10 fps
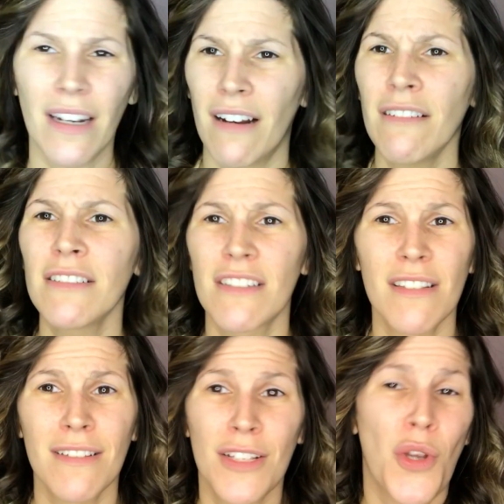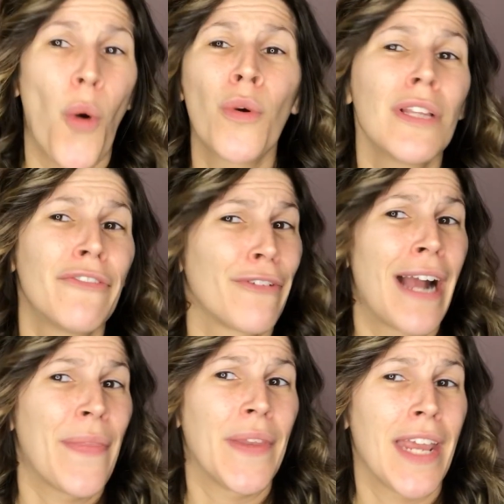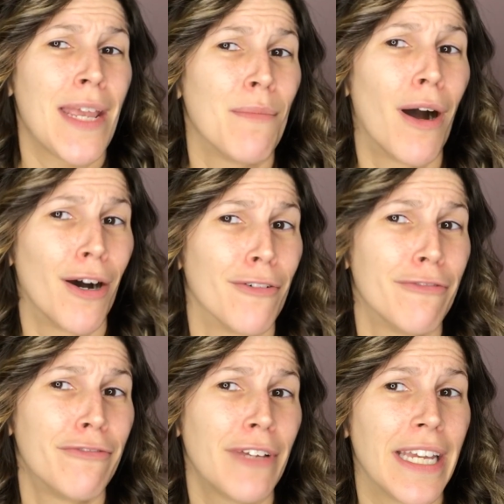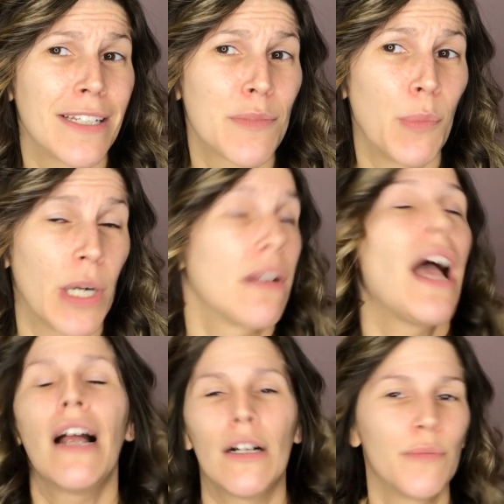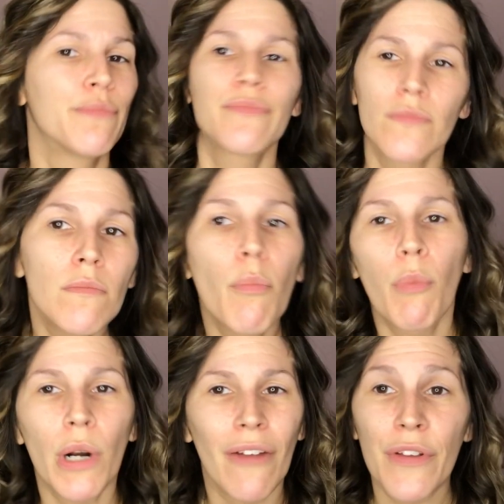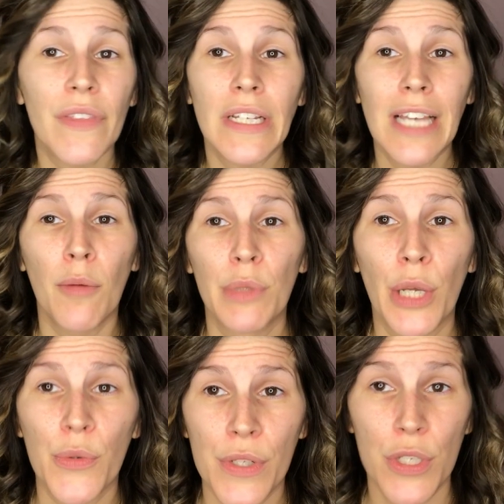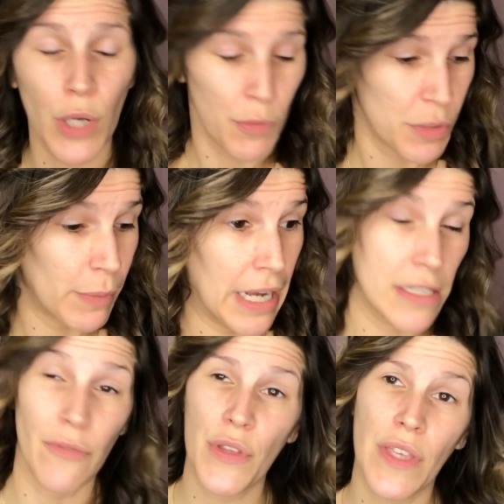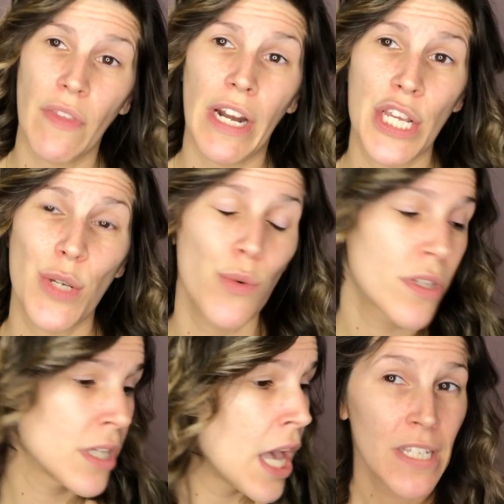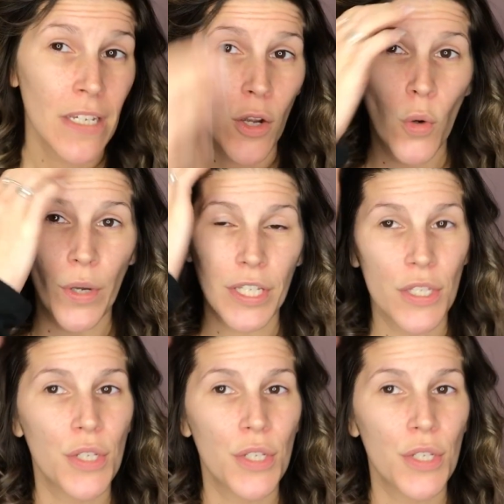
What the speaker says: I just totally forgot the name of it, but I'll put everything down below in the description box, everything that I used. I'm going